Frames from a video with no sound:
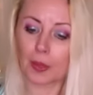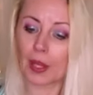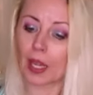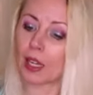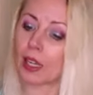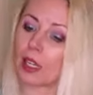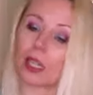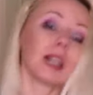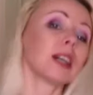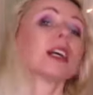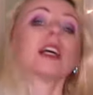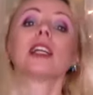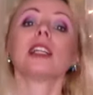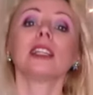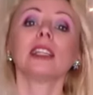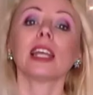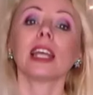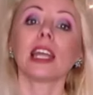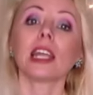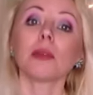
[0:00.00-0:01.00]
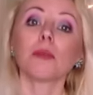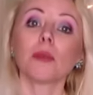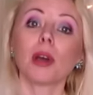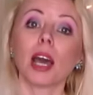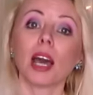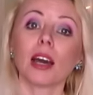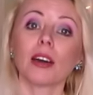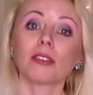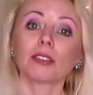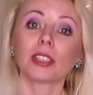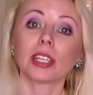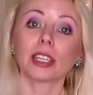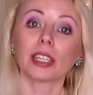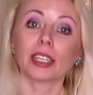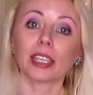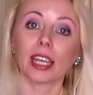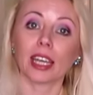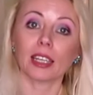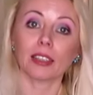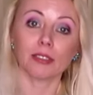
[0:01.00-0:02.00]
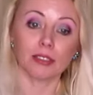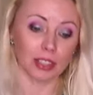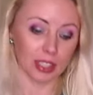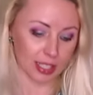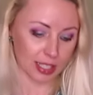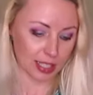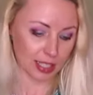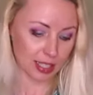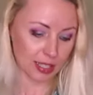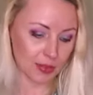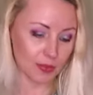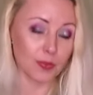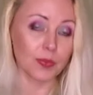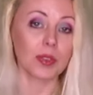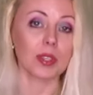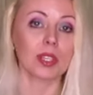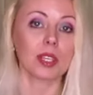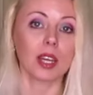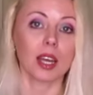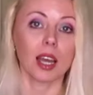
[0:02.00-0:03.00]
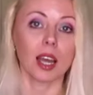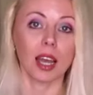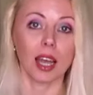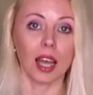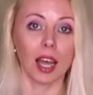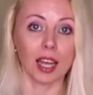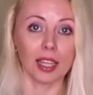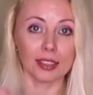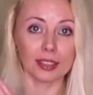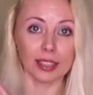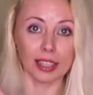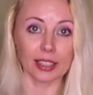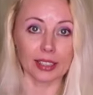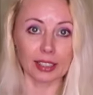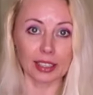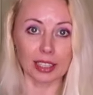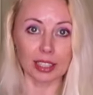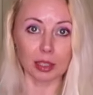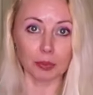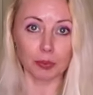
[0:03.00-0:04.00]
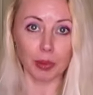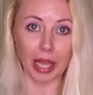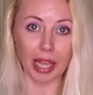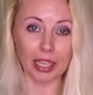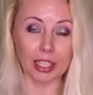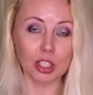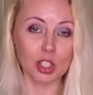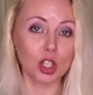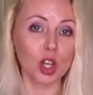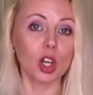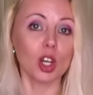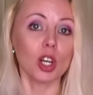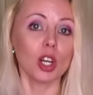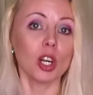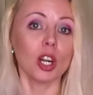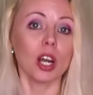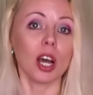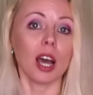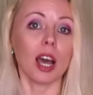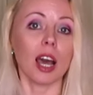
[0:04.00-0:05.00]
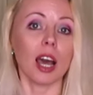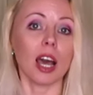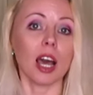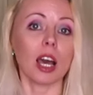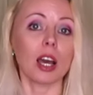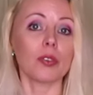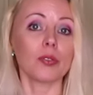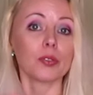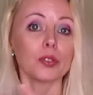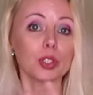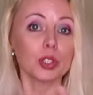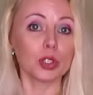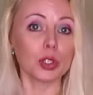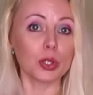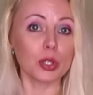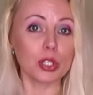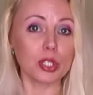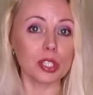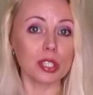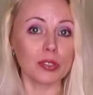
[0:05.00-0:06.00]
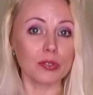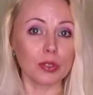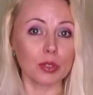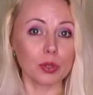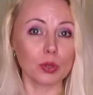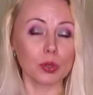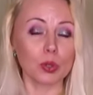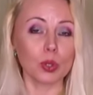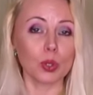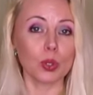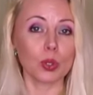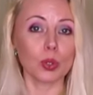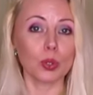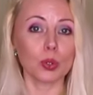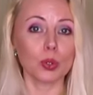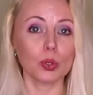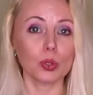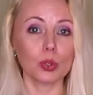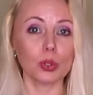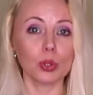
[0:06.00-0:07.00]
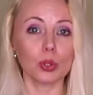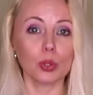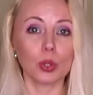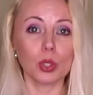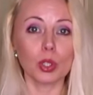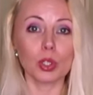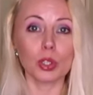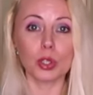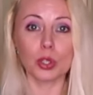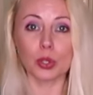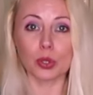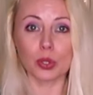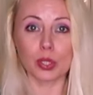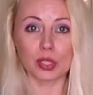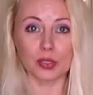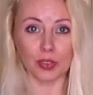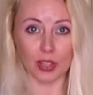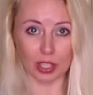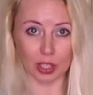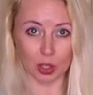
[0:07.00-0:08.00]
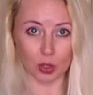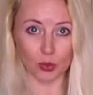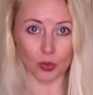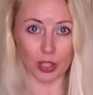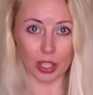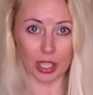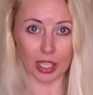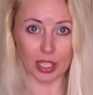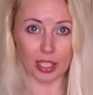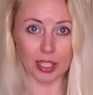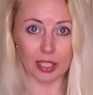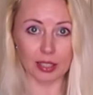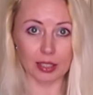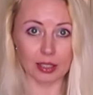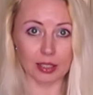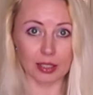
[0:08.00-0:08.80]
uh, name of the canvas on the drill pack so uh, for those of you who don't use right away